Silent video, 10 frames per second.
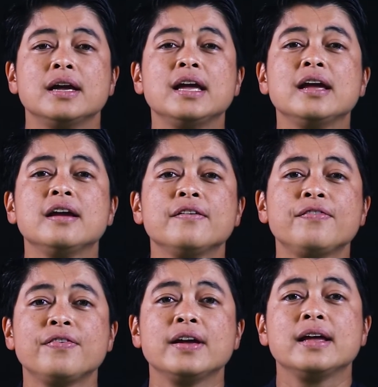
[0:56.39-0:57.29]

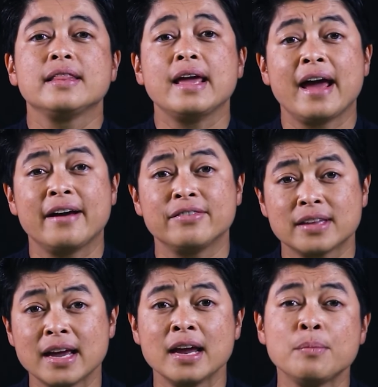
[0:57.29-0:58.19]
If they have
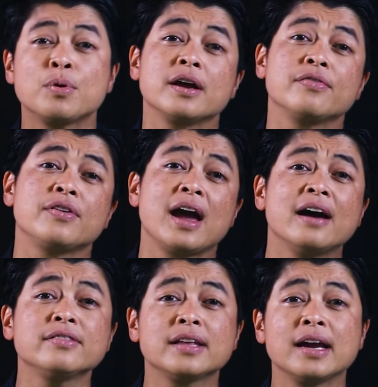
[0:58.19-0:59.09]
time, or if you
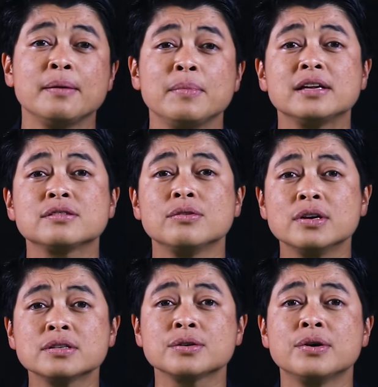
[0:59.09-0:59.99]
have time, it's
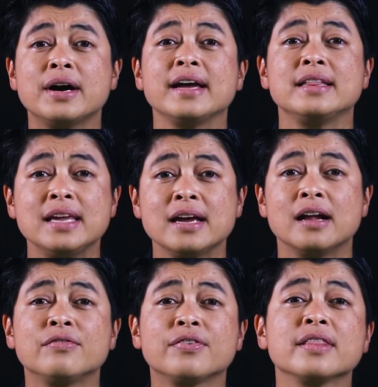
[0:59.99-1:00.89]
also
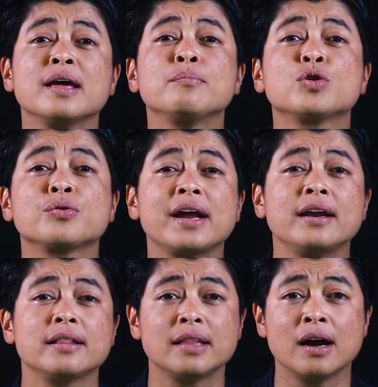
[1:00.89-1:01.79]
ideal for them to write
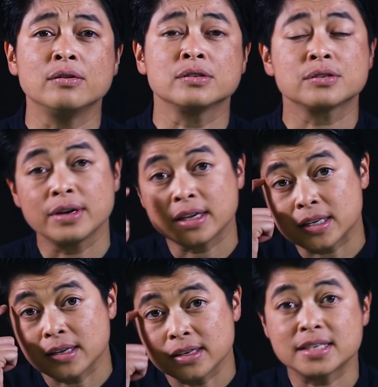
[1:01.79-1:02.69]
it down so it
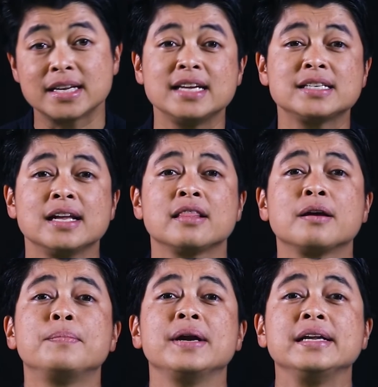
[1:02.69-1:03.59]
stays in
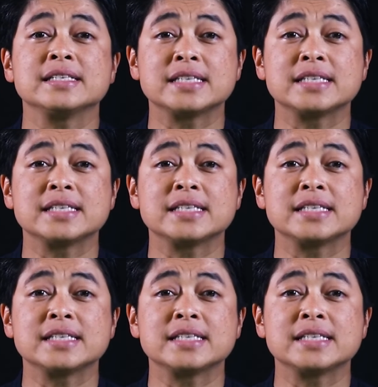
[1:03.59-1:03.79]
their brain